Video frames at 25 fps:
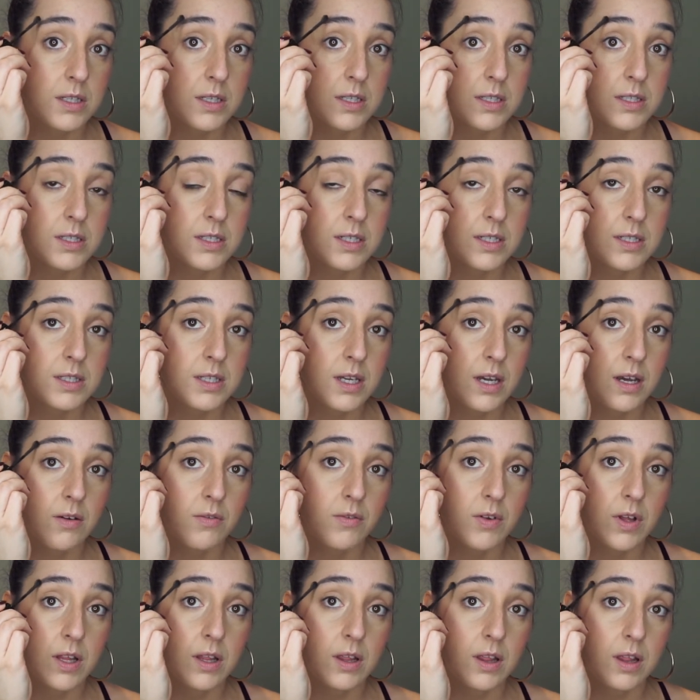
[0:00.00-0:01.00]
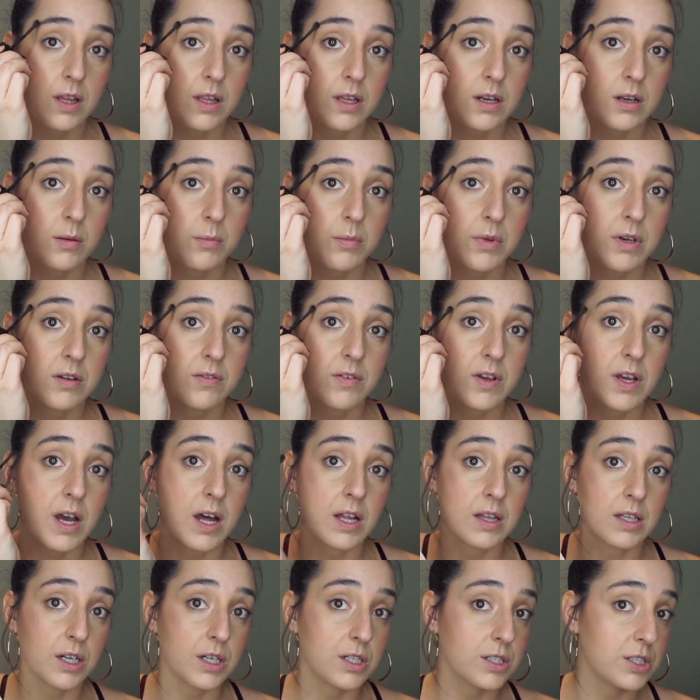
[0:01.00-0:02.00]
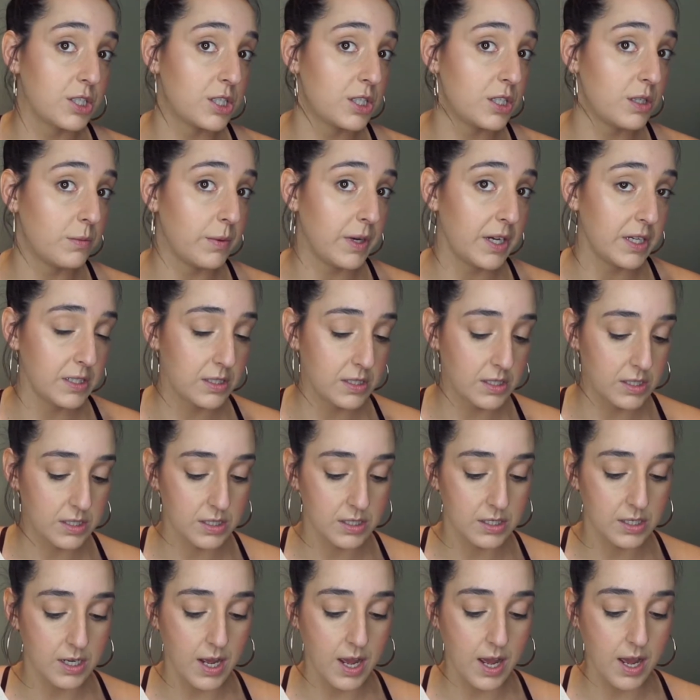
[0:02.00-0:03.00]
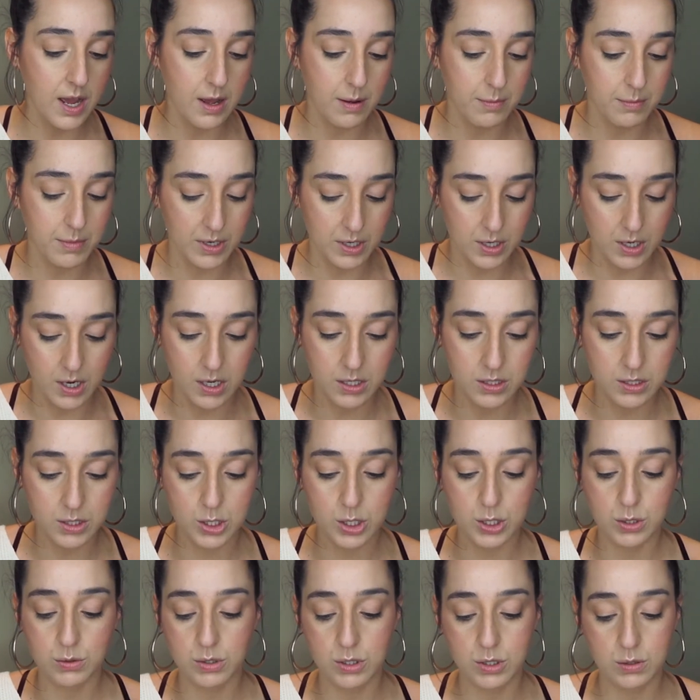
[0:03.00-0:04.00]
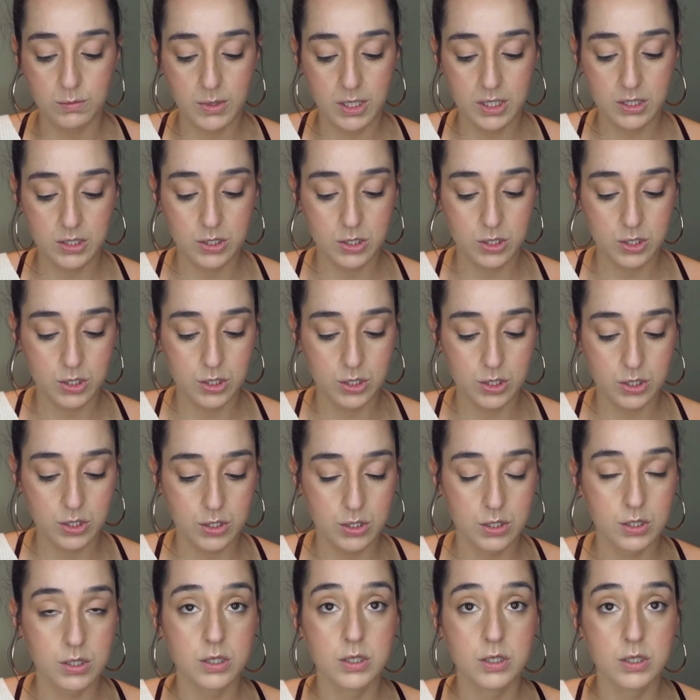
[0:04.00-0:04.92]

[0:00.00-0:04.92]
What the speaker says: This does have a little bit of color to it, not too much.